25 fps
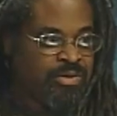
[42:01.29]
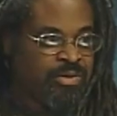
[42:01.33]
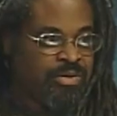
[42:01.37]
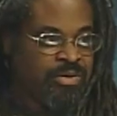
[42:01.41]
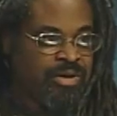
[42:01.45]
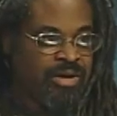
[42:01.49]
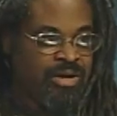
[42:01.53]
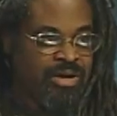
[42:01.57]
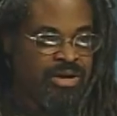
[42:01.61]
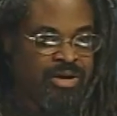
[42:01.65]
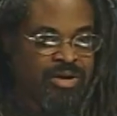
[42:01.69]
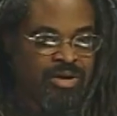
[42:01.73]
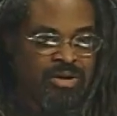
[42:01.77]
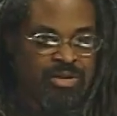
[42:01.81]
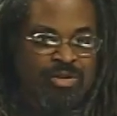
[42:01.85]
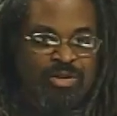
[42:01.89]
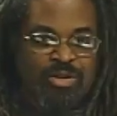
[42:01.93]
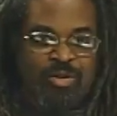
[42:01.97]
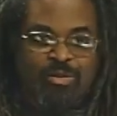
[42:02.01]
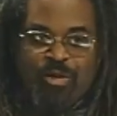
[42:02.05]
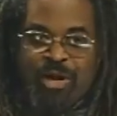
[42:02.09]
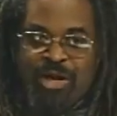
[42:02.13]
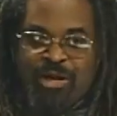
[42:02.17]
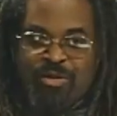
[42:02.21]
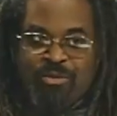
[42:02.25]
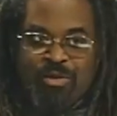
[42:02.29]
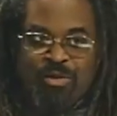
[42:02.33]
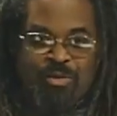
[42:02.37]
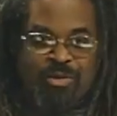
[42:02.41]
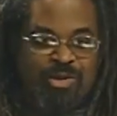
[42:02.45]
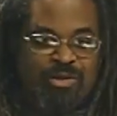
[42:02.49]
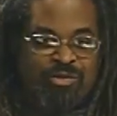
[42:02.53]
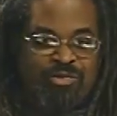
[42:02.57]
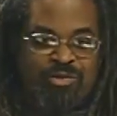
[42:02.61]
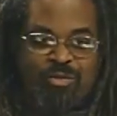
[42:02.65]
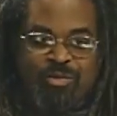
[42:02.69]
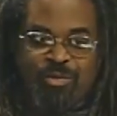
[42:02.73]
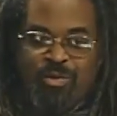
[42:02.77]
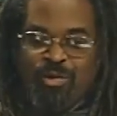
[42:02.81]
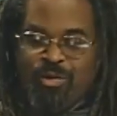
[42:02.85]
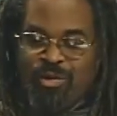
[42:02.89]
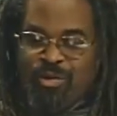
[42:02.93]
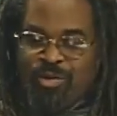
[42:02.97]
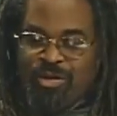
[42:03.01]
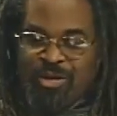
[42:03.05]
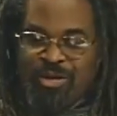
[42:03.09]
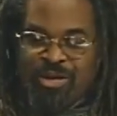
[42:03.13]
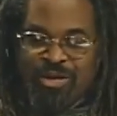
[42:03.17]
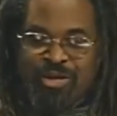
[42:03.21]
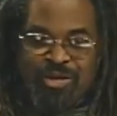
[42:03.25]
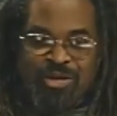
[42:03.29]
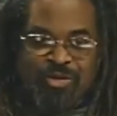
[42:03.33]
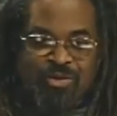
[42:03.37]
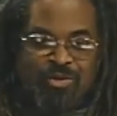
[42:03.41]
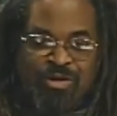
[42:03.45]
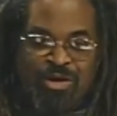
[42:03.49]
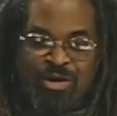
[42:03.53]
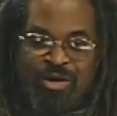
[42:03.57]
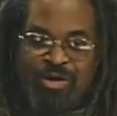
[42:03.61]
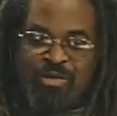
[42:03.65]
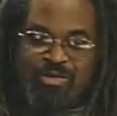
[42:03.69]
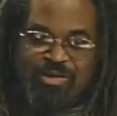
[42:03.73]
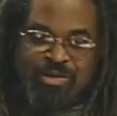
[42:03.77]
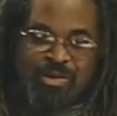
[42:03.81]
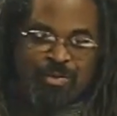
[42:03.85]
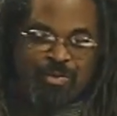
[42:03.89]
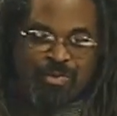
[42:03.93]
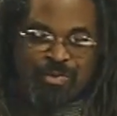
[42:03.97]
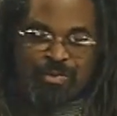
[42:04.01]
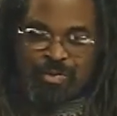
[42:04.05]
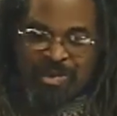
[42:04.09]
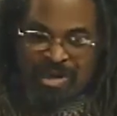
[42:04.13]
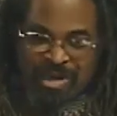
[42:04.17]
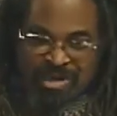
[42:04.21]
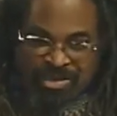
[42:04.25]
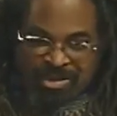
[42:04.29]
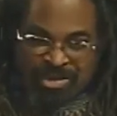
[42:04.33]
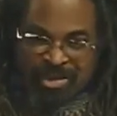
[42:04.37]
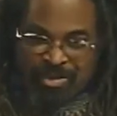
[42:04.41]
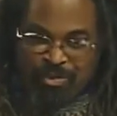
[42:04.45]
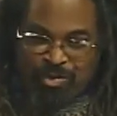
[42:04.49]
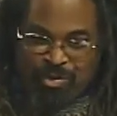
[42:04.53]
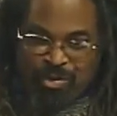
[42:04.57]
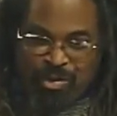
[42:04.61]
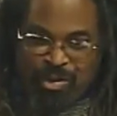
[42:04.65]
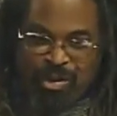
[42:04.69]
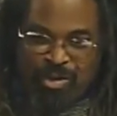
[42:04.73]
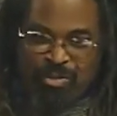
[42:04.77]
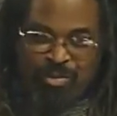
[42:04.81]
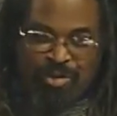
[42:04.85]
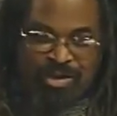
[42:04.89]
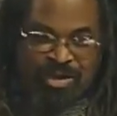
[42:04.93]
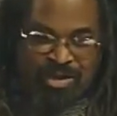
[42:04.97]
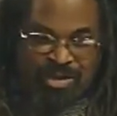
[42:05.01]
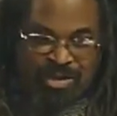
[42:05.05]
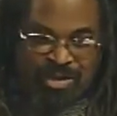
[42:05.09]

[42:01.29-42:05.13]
uh, the white woman from Oregon who calls up and makes an appointment